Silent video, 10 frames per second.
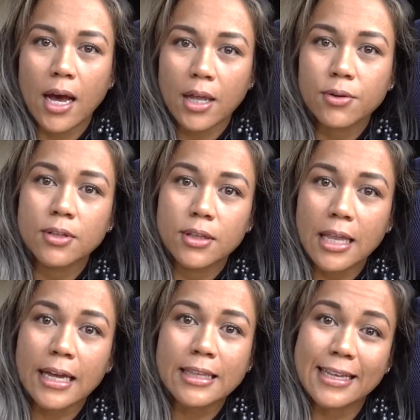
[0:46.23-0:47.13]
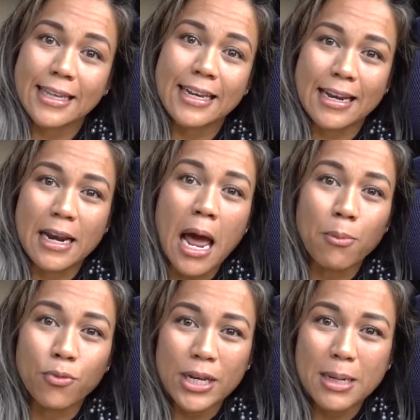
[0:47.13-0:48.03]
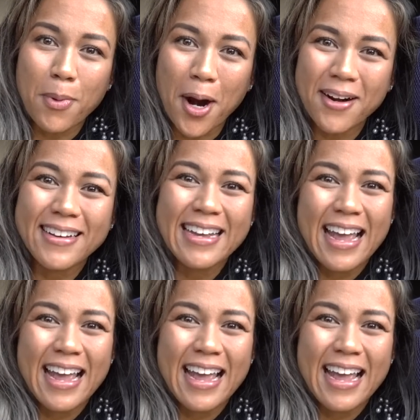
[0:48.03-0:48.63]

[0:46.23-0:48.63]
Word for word: I likely eat an Amrita bar,